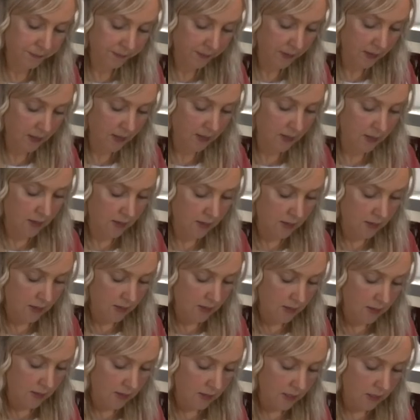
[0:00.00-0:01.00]
and that will just
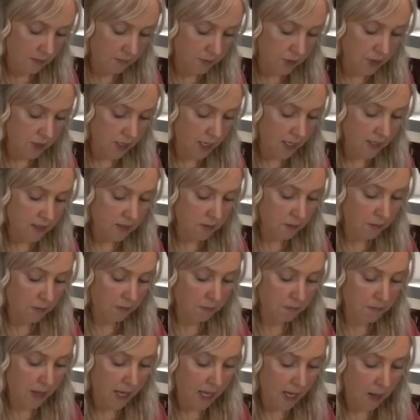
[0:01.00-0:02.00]
hide
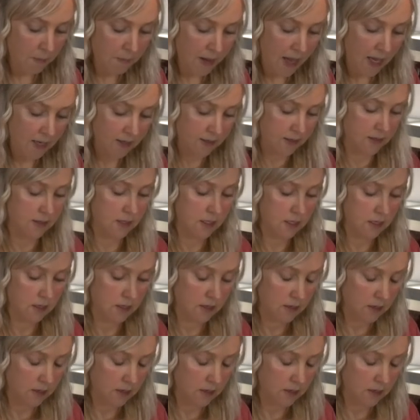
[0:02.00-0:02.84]
that